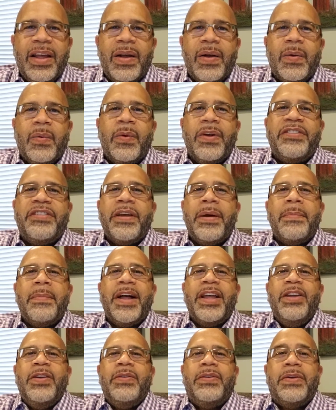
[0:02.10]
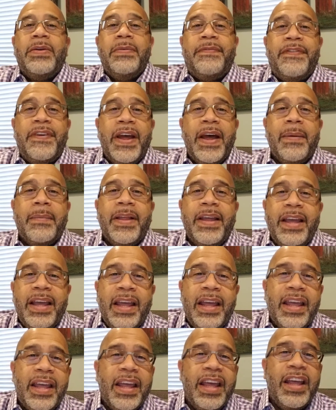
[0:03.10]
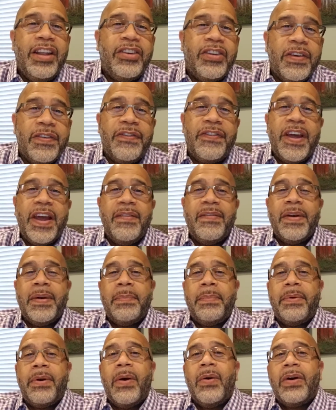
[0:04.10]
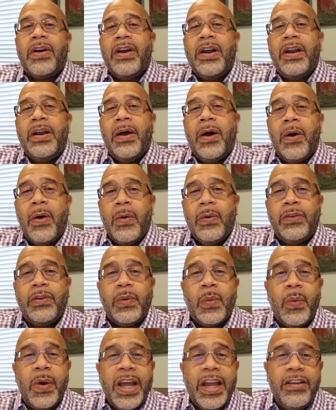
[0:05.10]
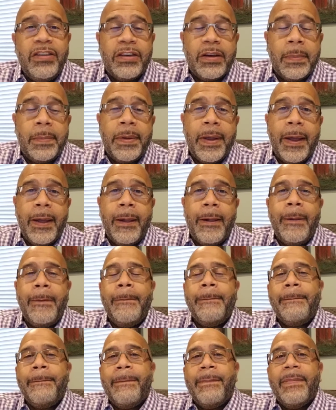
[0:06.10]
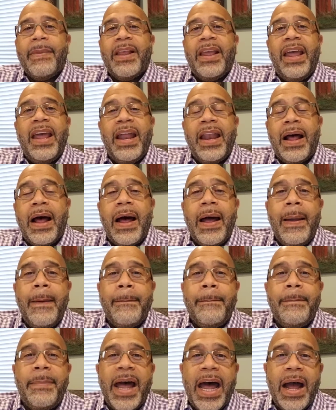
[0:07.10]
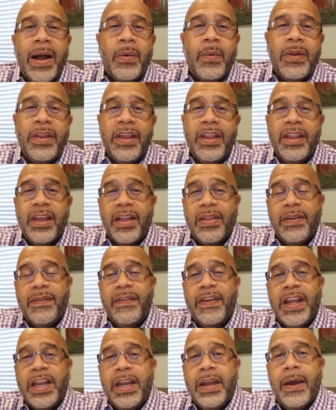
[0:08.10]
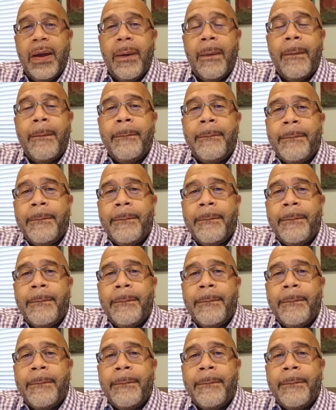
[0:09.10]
What's up, my YouTube family? It's your favorite broker and host, Wayne Chappelle, and I am back with another video.